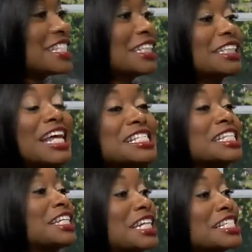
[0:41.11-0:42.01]
that's
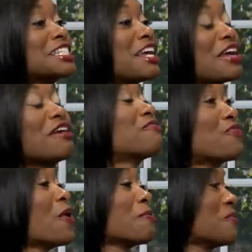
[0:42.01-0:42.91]
the least
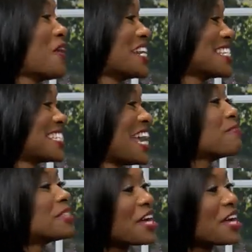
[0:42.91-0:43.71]
formal way to say it, but